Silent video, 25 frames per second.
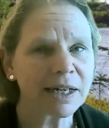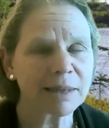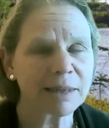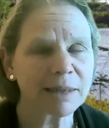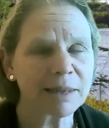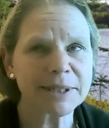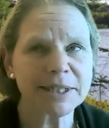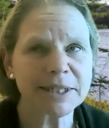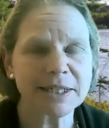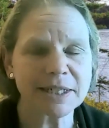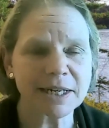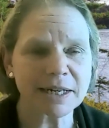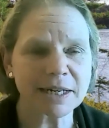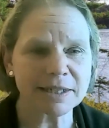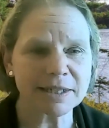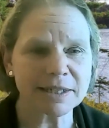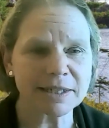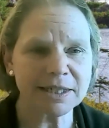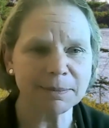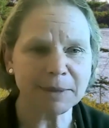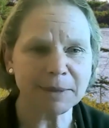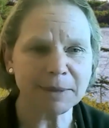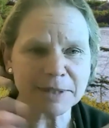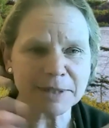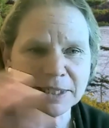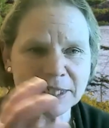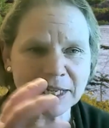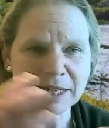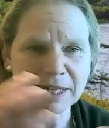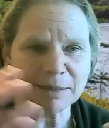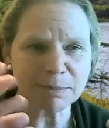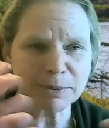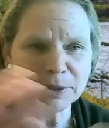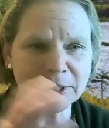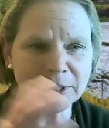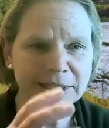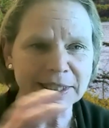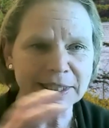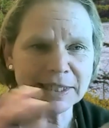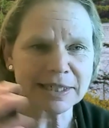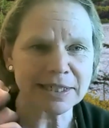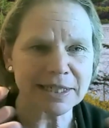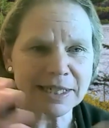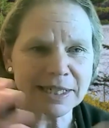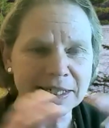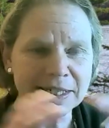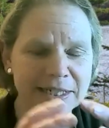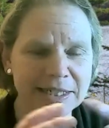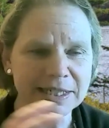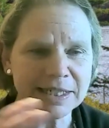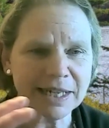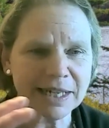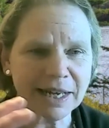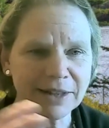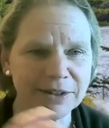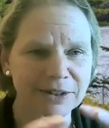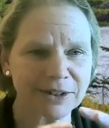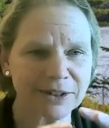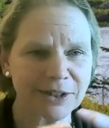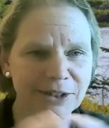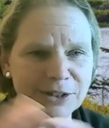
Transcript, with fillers: um, and, and sometimes just kind of putting these things together.